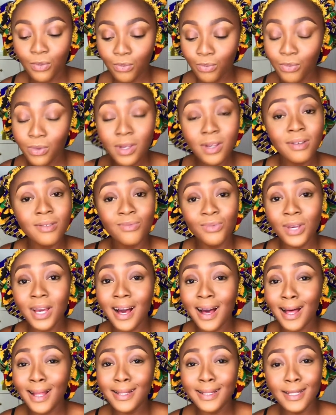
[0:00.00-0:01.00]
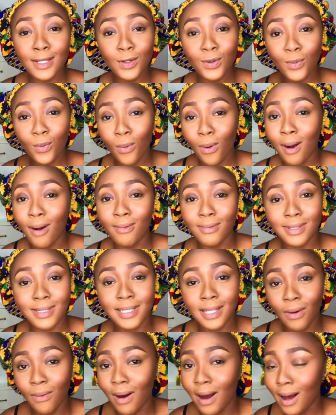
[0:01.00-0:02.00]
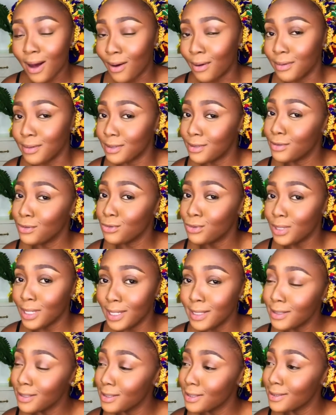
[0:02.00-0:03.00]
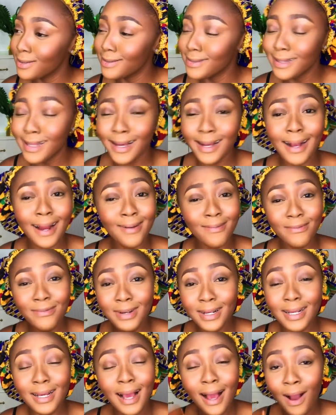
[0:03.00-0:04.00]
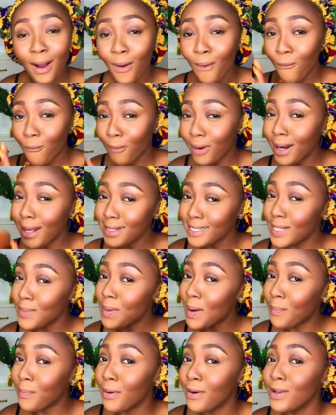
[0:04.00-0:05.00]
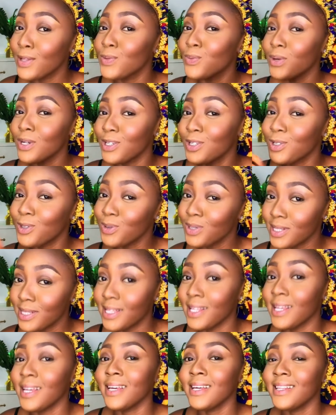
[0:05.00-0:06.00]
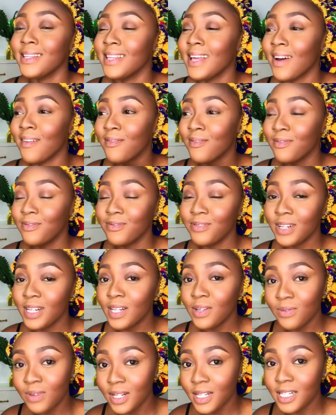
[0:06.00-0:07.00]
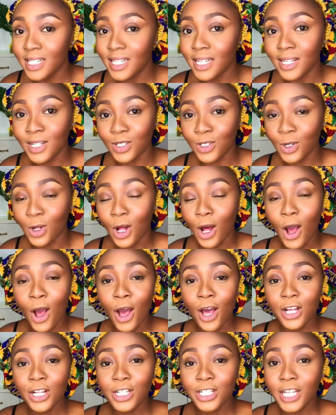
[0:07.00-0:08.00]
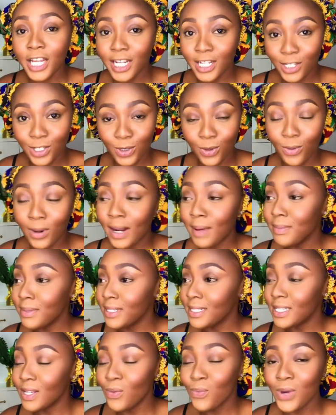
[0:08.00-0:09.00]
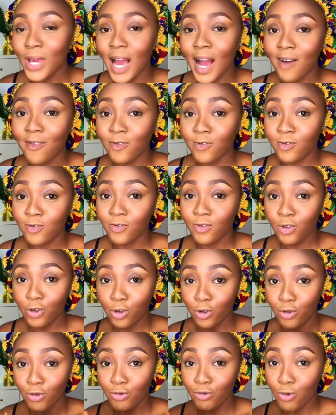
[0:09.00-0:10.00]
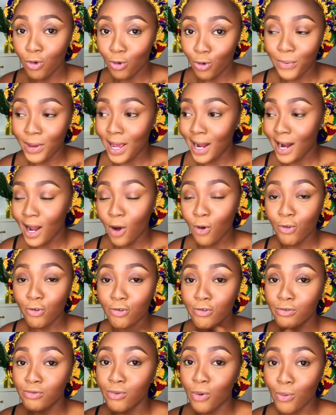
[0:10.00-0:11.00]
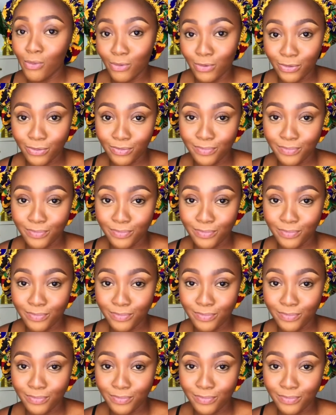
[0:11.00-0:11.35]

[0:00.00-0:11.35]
we hardly go out in our house. You get, like, really, when I say my parents were strict there, they have really changed, or let me say we have grown. We are now grown.